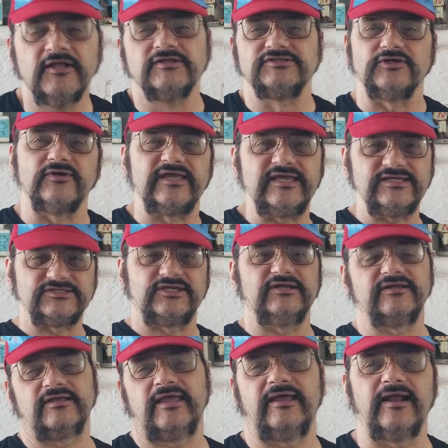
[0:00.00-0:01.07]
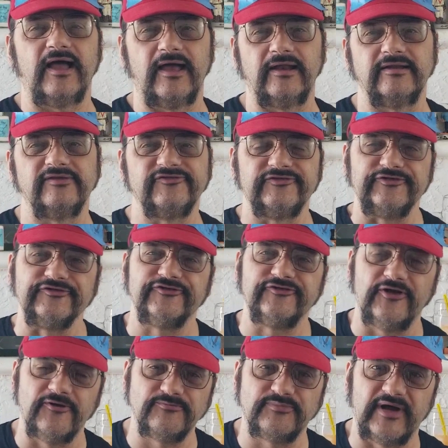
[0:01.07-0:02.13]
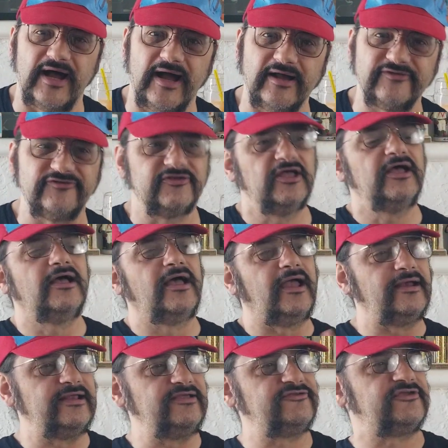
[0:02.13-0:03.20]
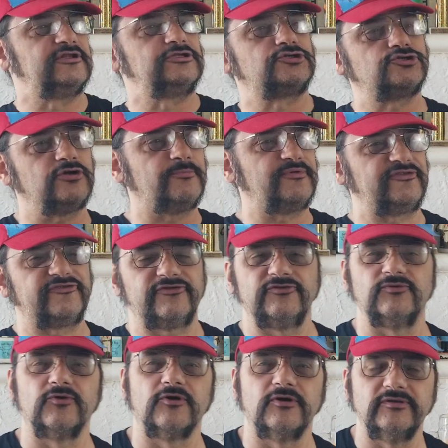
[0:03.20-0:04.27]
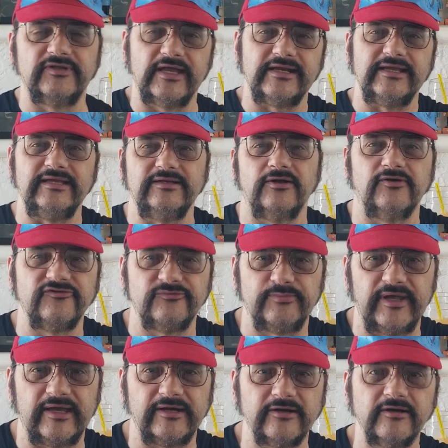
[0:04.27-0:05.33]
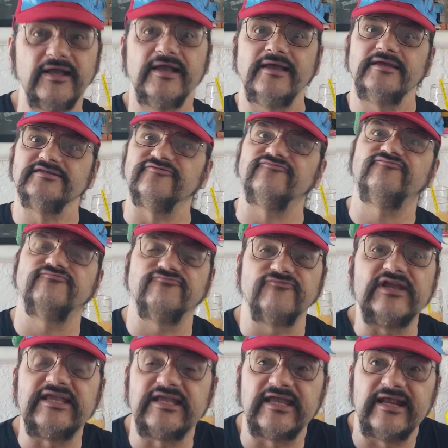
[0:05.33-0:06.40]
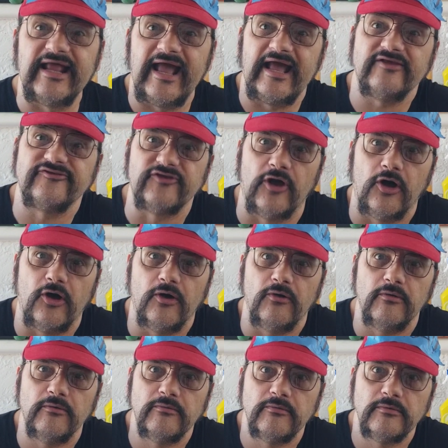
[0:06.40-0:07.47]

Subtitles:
So he's going to get on his little soapbox and he's going to trumpet to the world that he knows better. He's a freaking asshole.